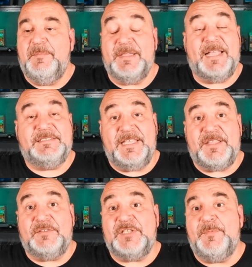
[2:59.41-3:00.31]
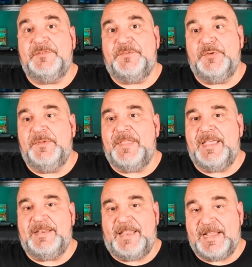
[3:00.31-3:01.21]
But guys, thank y'all so much for doing
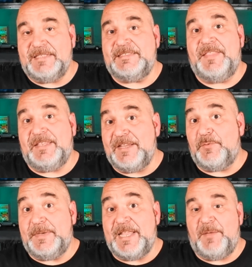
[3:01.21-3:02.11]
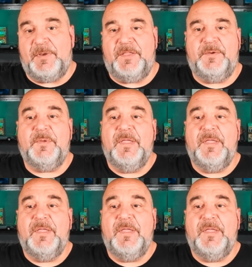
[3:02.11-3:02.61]
that. And like I said, that link will be down below.